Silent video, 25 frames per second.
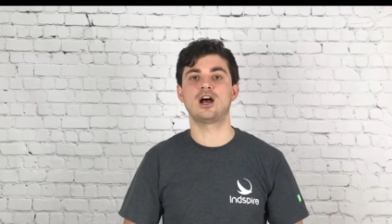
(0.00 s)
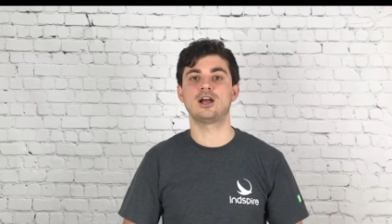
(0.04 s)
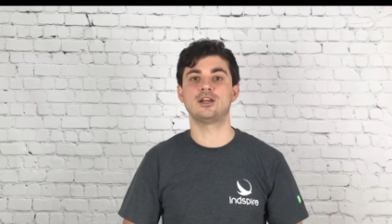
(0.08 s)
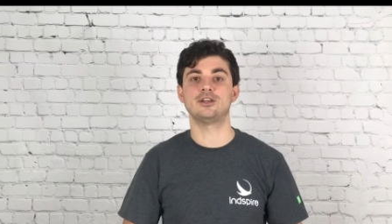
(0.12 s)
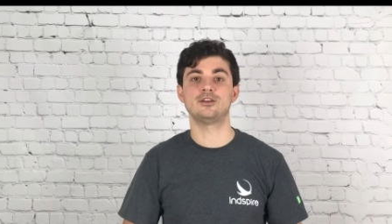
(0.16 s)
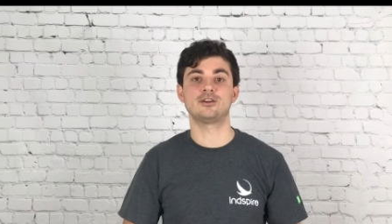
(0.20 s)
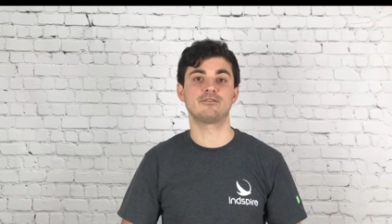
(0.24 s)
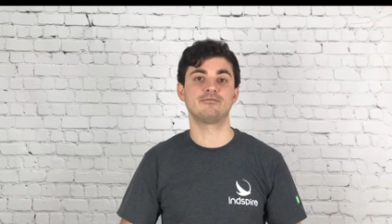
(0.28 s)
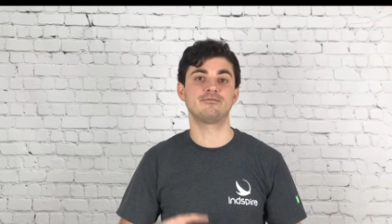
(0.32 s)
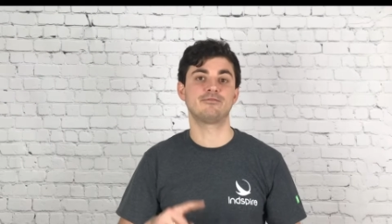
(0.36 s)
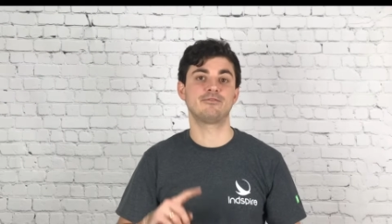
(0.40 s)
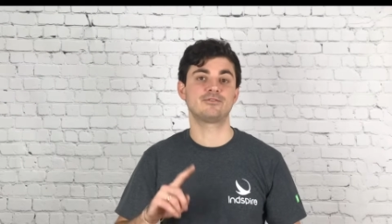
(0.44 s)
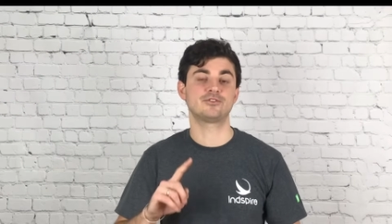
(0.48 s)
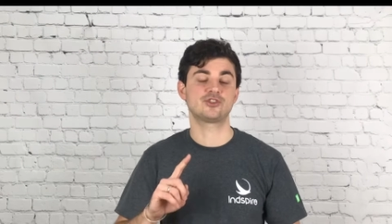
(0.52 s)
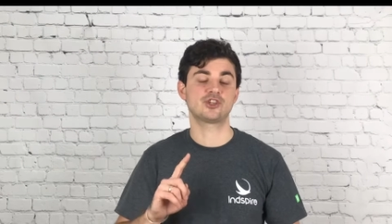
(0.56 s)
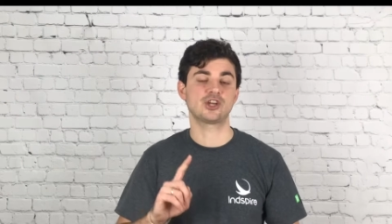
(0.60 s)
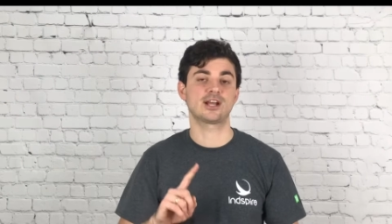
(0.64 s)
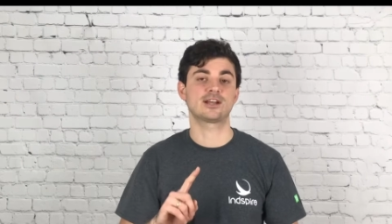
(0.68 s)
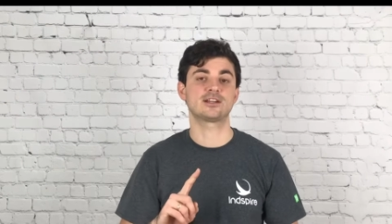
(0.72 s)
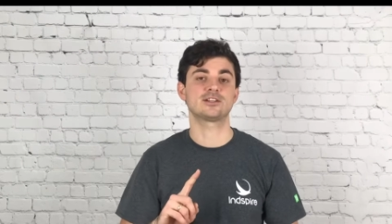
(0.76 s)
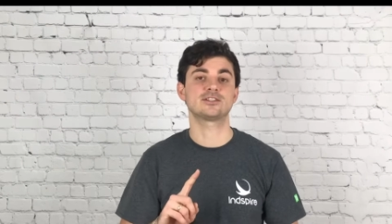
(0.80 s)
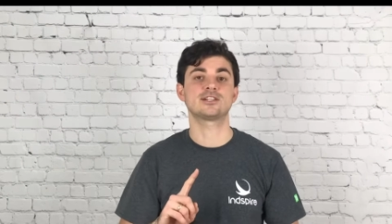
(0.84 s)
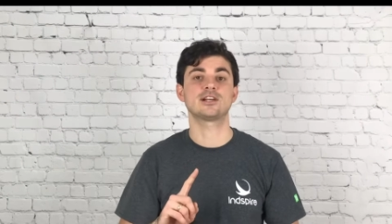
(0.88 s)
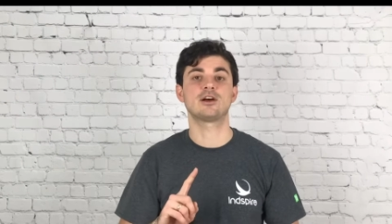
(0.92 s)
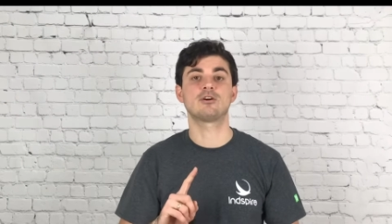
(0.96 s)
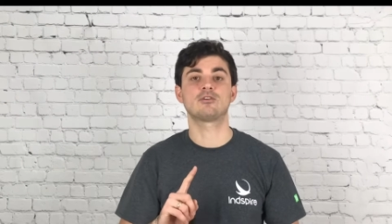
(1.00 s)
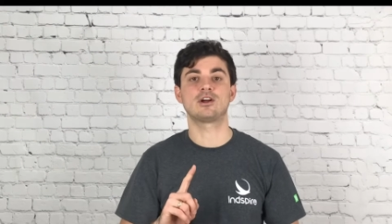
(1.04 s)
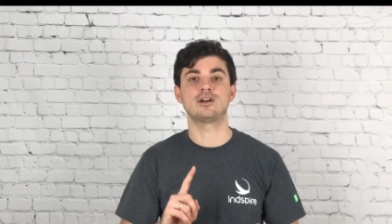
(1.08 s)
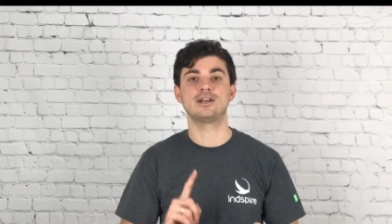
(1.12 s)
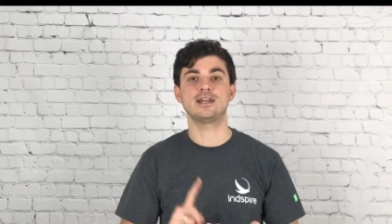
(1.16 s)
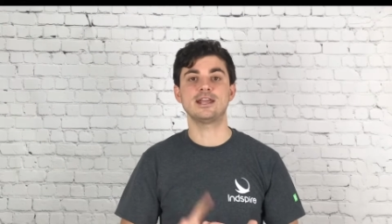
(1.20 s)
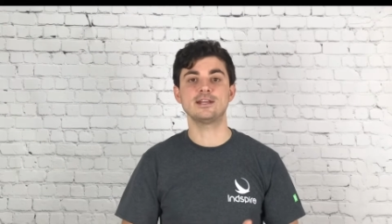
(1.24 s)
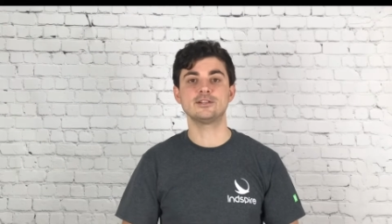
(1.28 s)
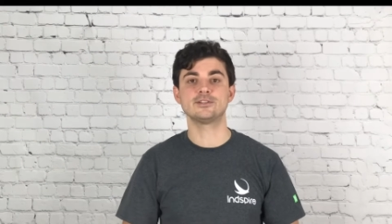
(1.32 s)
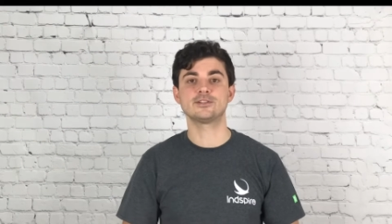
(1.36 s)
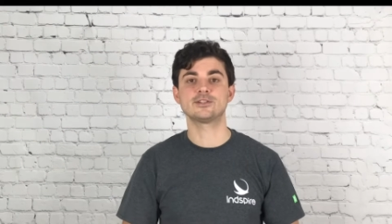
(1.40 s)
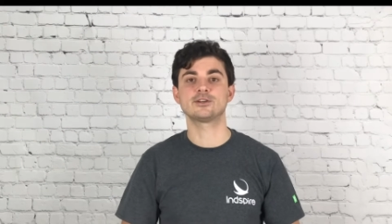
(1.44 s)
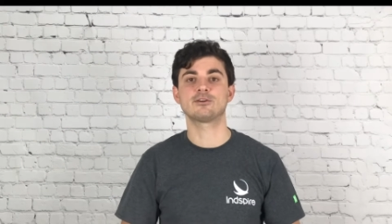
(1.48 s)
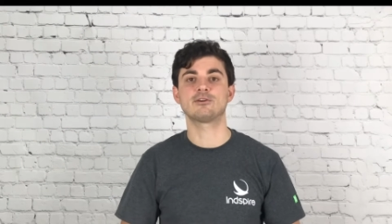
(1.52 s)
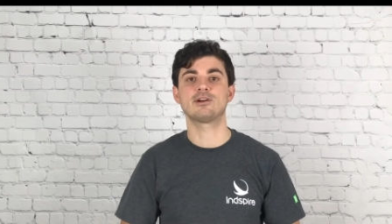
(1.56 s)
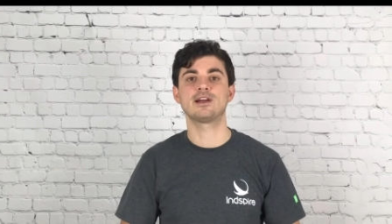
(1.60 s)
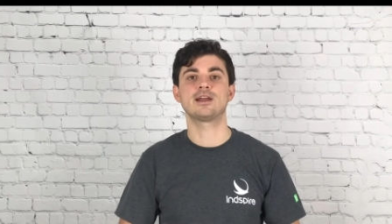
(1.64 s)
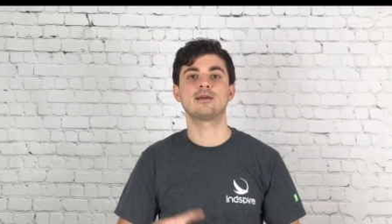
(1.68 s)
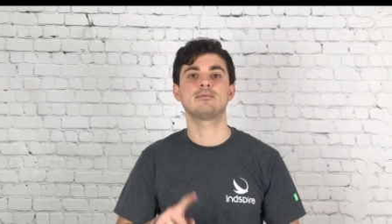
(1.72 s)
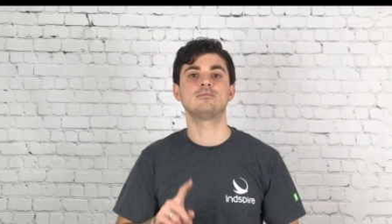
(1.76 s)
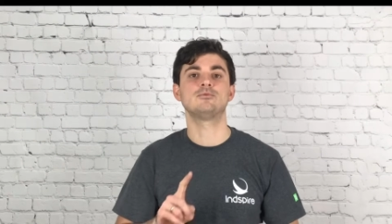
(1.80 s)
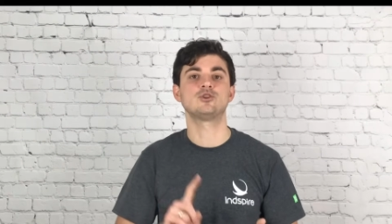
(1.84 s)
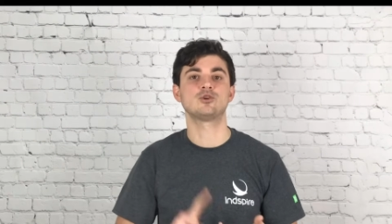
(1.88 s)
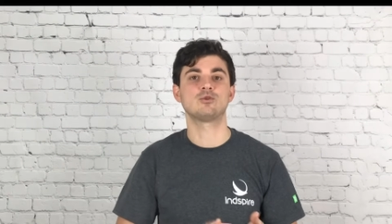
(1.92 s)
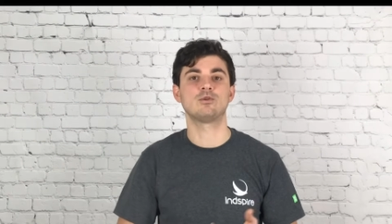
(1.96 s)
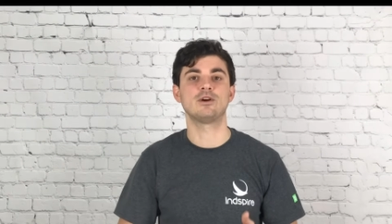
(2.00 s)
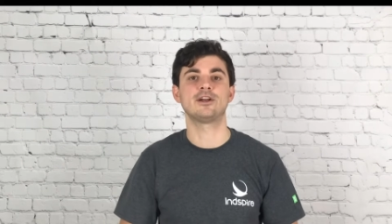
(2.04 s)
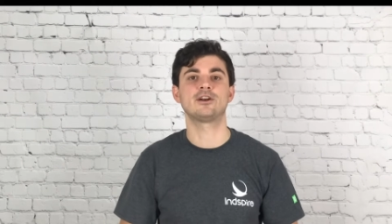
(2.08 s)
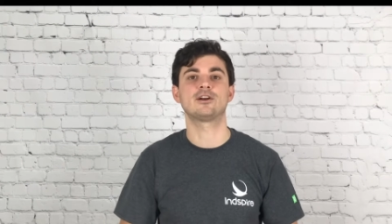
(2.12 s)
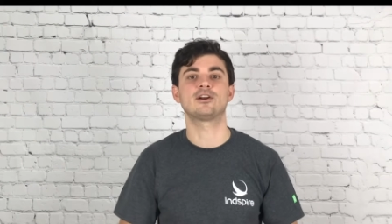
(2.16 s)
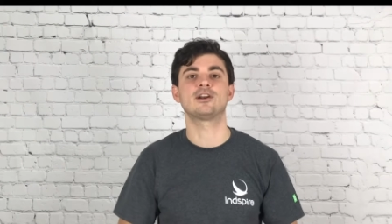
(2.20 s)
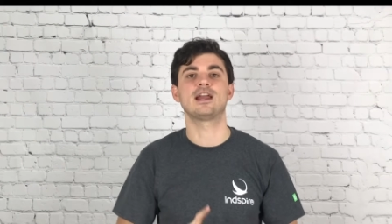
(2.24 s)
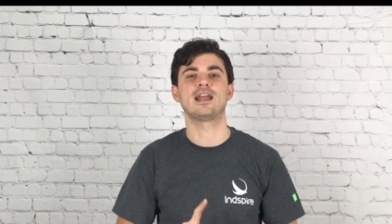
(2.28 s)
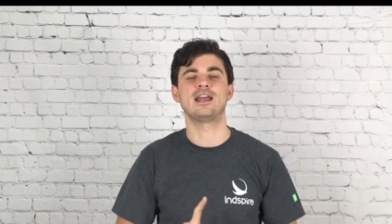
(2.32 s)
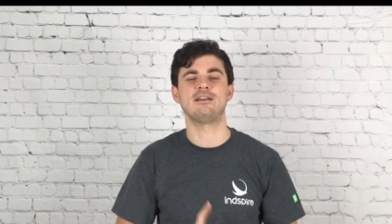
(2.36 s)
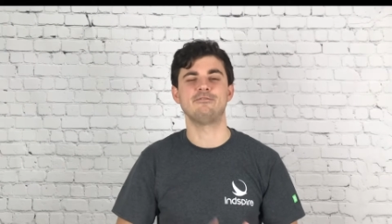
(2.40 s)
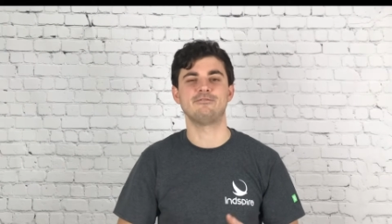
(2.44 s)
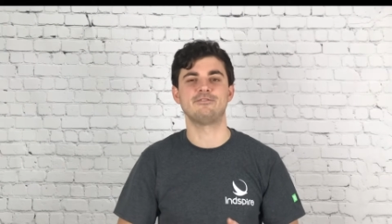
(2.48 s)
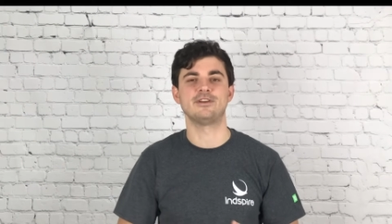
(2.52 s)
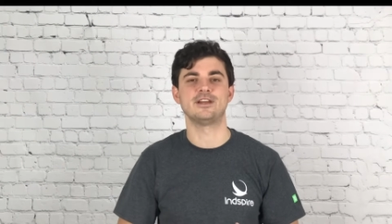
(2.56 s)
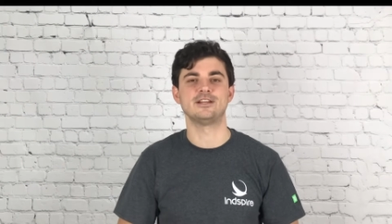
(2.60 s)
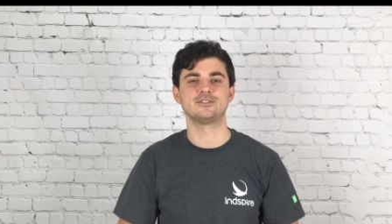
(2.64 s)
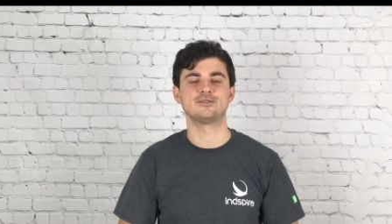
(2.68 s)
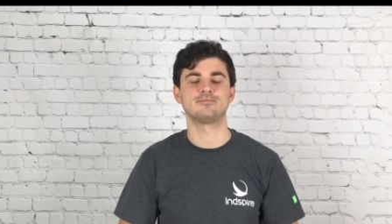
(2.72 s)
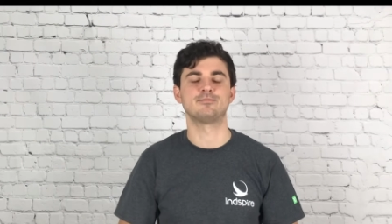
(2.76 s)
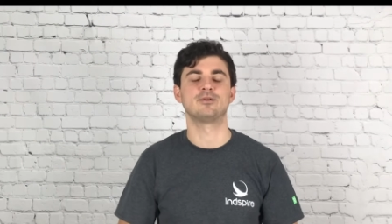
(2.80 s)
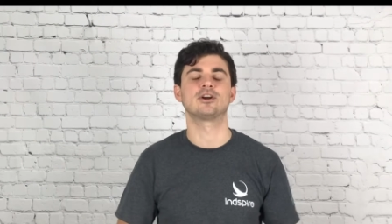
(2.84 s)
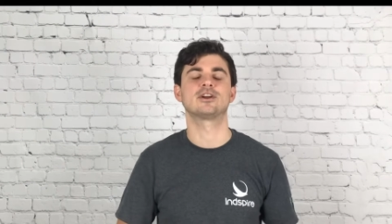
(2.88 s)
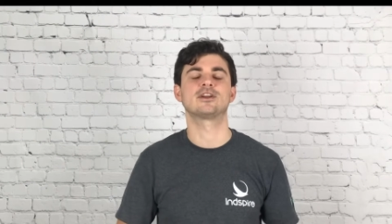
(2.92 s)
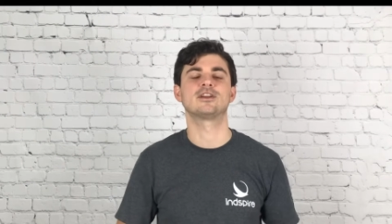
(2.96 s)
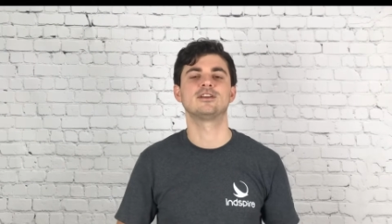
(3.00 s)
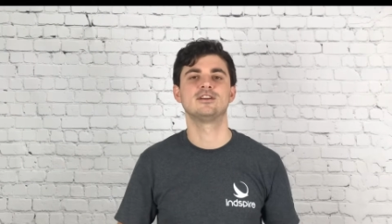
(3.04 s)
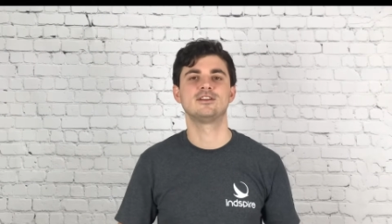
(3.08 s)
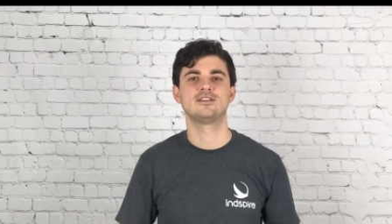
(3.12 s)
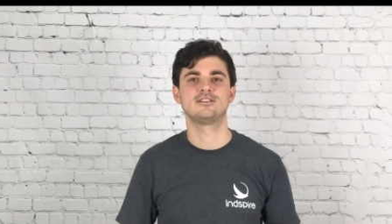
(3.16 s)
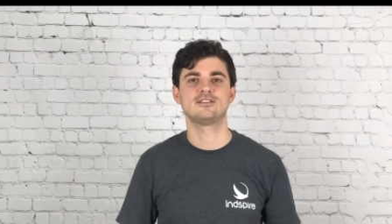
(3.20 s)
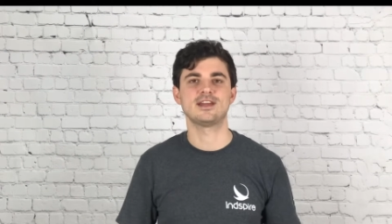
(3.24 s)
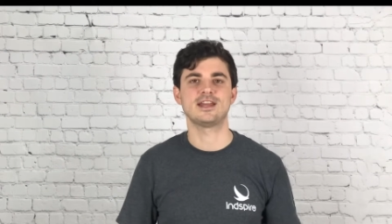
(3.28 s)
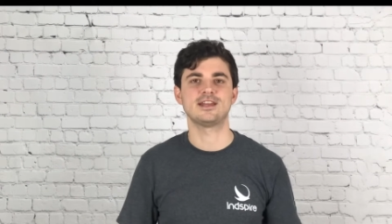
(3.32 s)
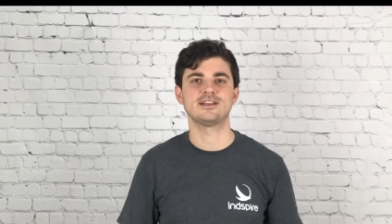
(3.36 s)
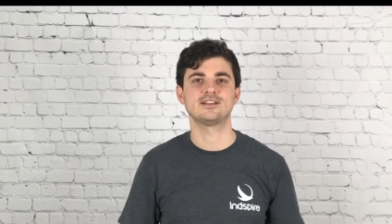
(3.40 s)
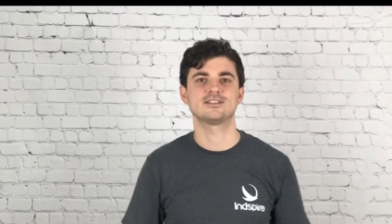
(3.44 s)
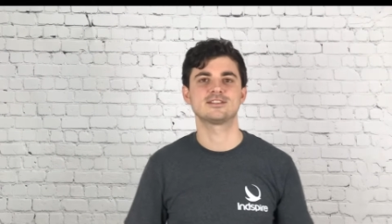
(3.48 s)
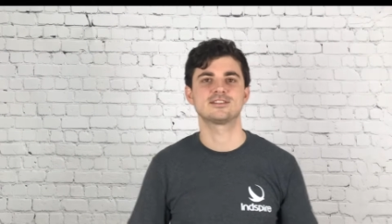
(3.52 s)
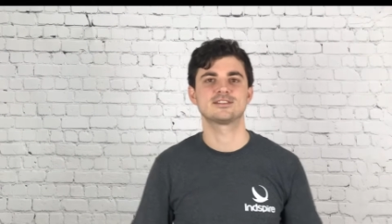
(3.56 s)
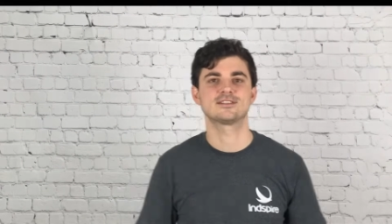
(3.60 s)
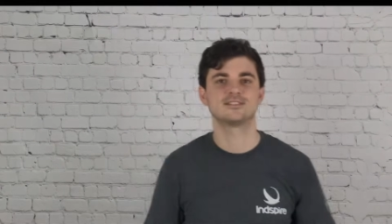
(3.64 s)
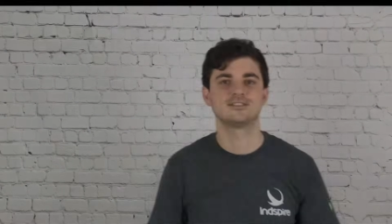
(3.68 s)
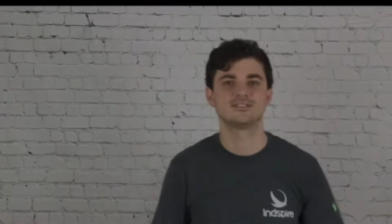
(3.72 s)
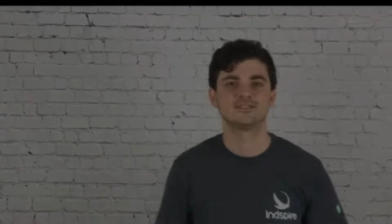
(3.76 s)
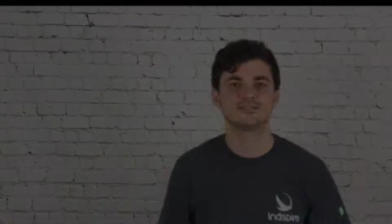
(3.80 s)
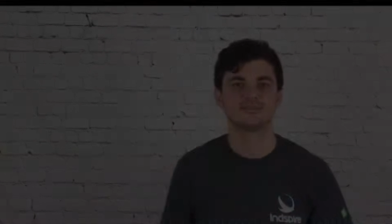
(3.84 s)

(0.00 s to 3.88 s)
Uh, you can check us out on Instagram, Twitter, and Facebook. Thanks.